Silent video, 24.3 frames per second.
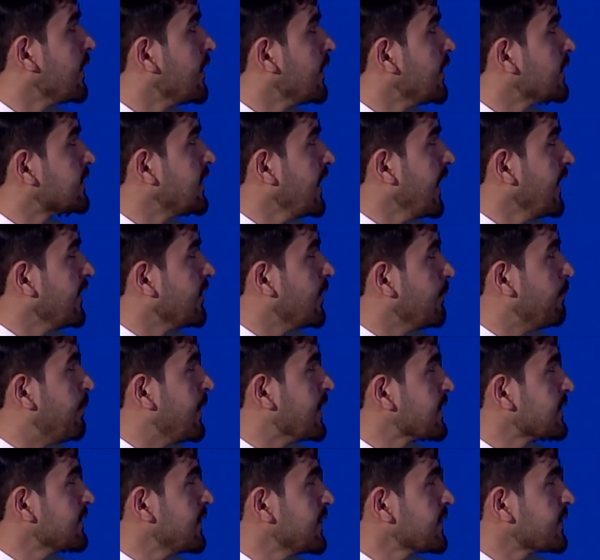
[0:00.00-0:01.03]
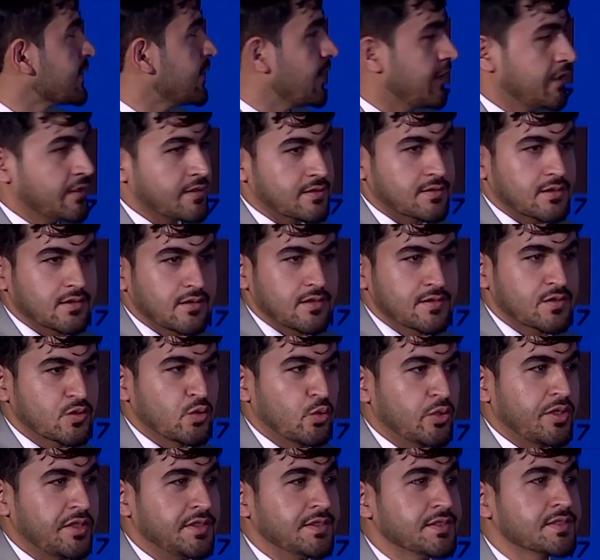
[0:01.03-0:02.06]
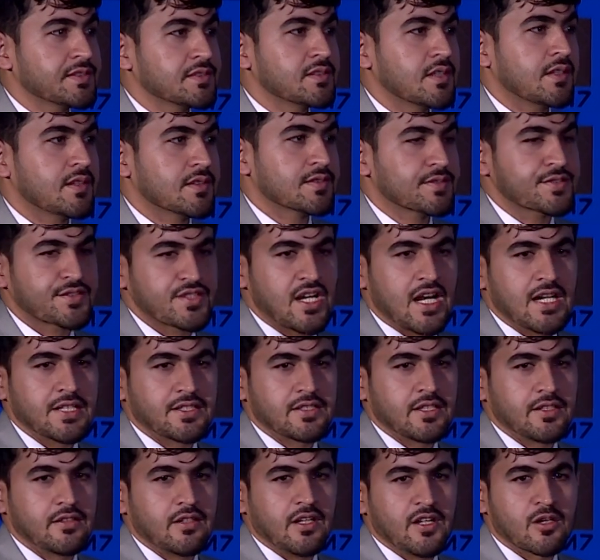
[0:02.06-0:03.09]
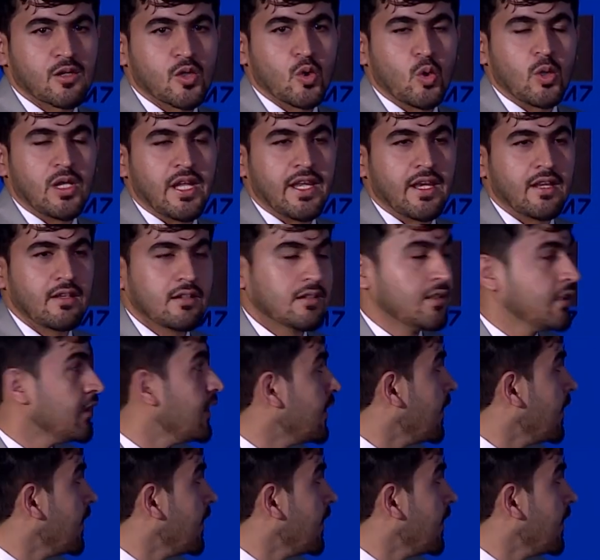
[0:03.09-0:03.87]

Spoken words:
See, in the businesses, students started enrolling